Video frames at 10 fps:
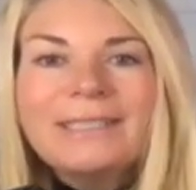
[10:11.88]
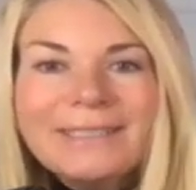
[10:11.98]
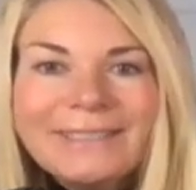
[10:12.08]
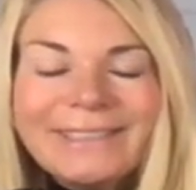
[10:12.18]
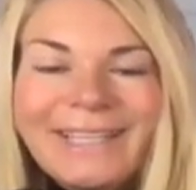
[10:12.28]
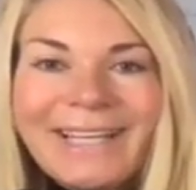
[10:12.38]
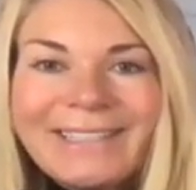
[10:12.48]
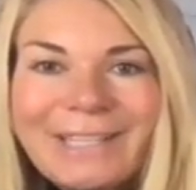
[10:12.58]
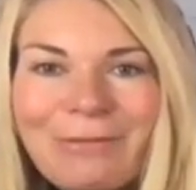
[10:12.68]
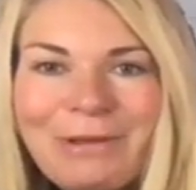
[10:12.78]

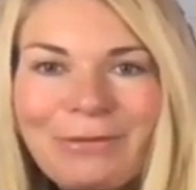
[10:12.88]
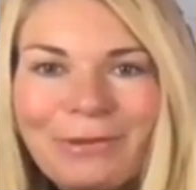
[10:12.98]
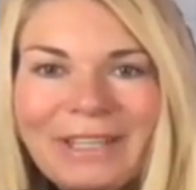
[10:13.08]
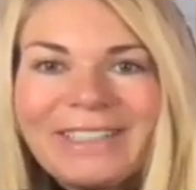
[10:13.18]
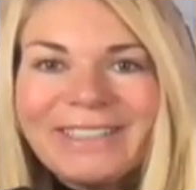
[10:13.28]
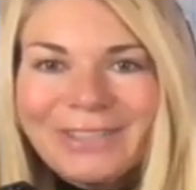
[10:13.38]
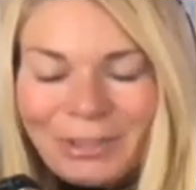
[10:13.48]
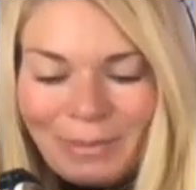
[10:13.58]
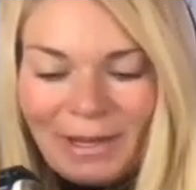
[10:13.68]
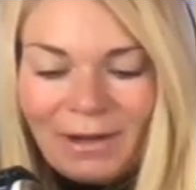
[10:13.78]
that statement really does
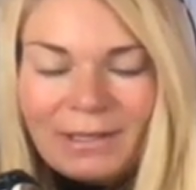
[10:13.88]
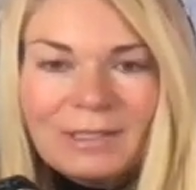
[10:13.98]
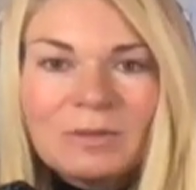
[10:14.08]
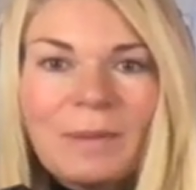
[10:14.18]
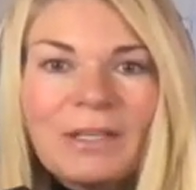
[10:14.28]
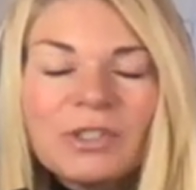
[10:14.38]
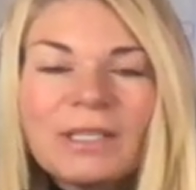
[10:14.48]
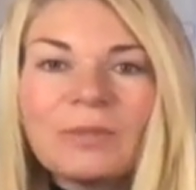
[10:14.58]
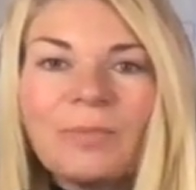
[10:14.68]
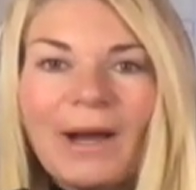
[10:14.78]
hurt my heart, especially
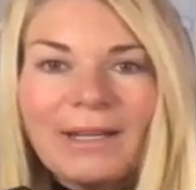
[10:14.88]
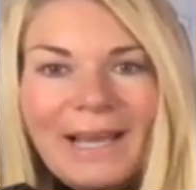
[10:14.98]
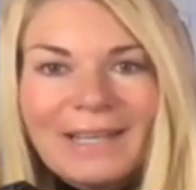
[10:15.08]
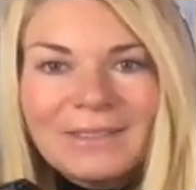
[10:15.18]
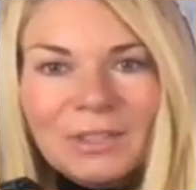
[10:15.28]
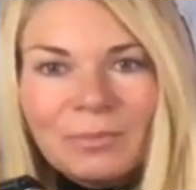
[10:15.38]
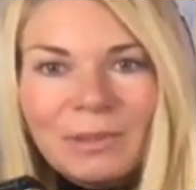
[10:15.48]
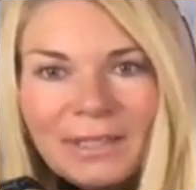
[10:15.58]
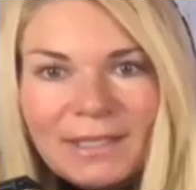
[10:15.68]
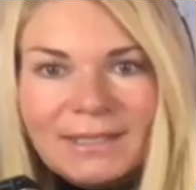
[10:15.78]
as a podcaster,
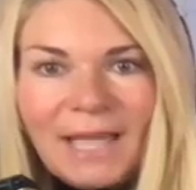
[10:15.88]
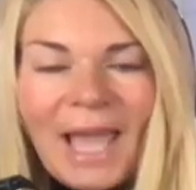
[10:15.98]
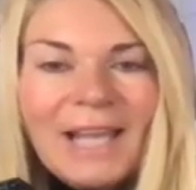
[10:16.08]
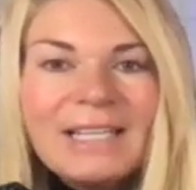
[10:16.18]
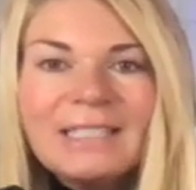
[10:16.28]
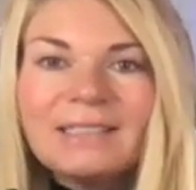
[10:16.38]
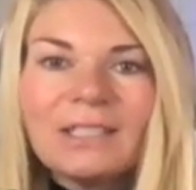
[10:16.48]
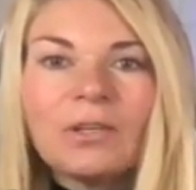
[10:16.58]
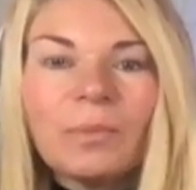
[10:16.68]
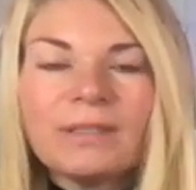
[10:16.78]
because any
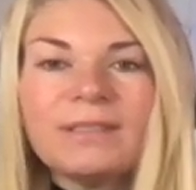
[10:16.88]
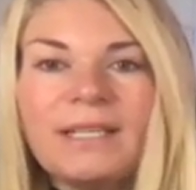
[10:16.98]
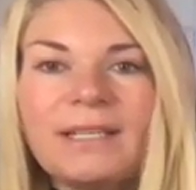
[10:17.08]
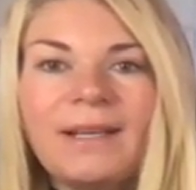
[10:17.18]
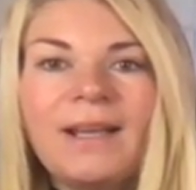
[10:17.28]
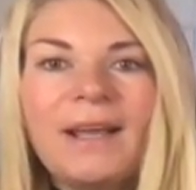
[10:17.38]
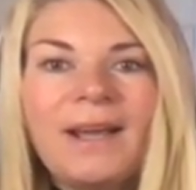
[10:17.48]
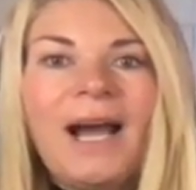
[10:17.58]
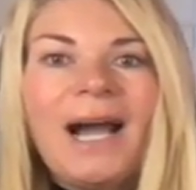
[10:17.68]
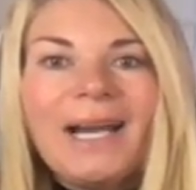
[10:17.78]
single person
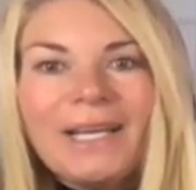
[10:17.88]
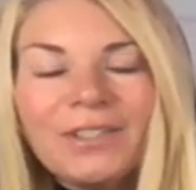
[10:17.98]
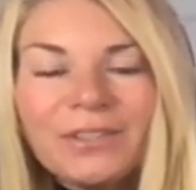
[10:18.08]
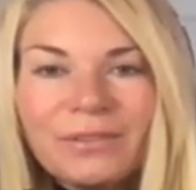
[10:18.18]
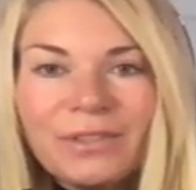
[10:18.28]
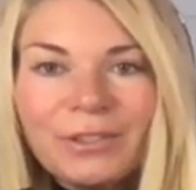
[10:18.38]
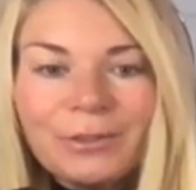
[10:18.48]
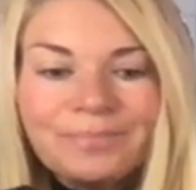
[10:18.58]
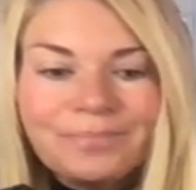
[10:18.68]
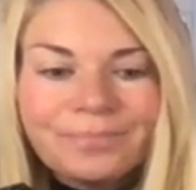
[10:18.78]
I
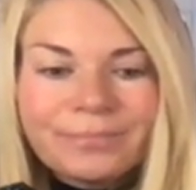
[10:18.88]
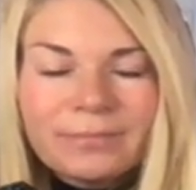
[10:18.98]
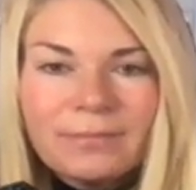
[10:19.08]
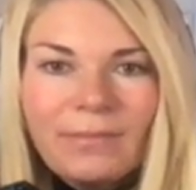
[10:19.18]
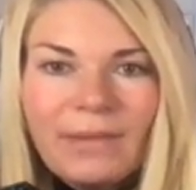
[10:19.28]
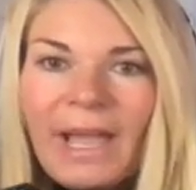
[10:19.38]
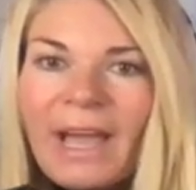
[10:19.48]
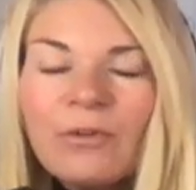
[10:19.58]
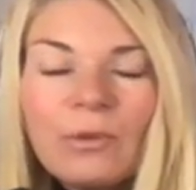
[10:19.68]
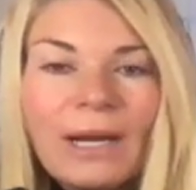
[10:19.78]
interview,
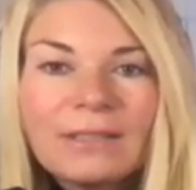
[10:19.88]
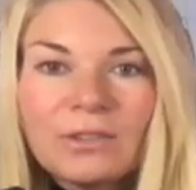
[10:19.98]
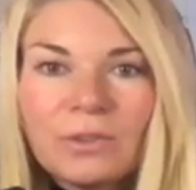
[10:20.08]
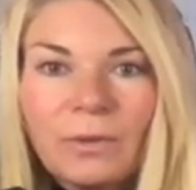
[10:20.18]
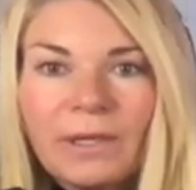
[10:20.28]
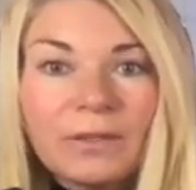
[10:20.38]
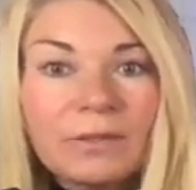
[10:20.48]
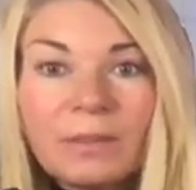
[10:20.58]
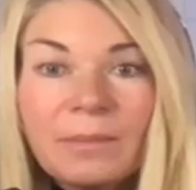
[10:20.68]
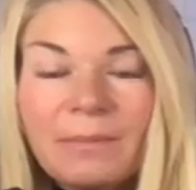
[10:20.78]
everyone has a story.
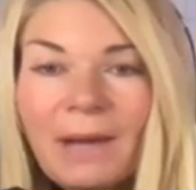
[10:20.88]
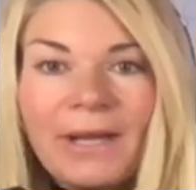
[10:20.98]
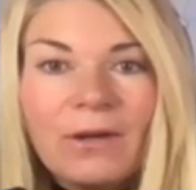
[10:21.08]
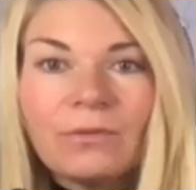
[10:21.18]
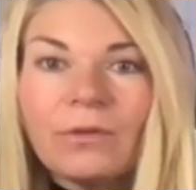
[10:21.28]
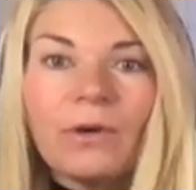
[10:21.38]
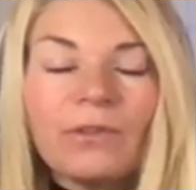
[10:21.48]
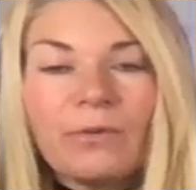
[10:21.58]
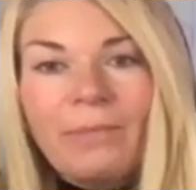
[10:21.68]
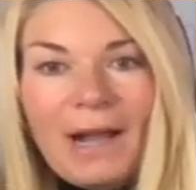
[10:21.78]
There's some people I don't know
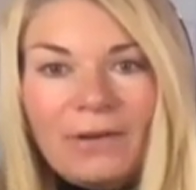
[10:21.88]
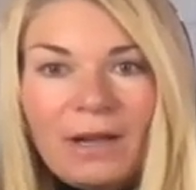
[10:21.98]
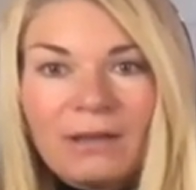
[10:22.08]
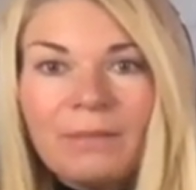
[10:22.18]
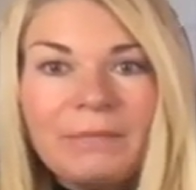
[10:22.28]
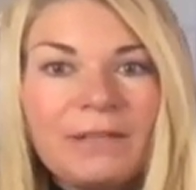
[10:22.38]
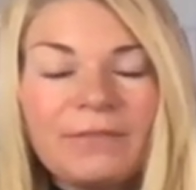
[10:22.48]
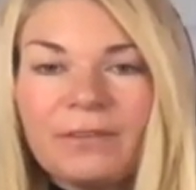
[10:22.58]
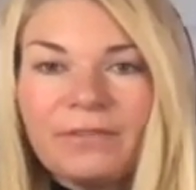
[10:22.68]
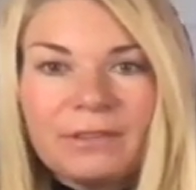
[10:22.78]
their background. I'm meeting
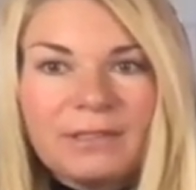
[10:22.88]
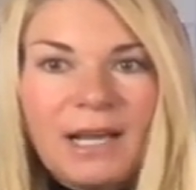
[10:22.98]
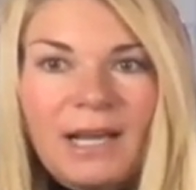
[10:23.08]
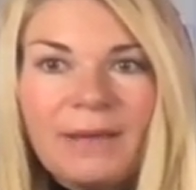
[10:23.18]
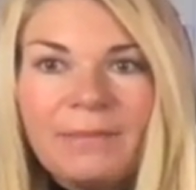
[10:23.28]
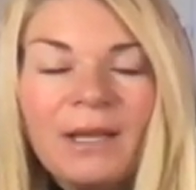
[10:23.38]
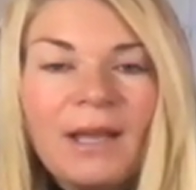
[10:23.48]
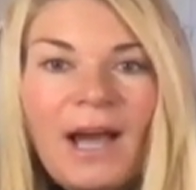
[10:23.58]
for the first time.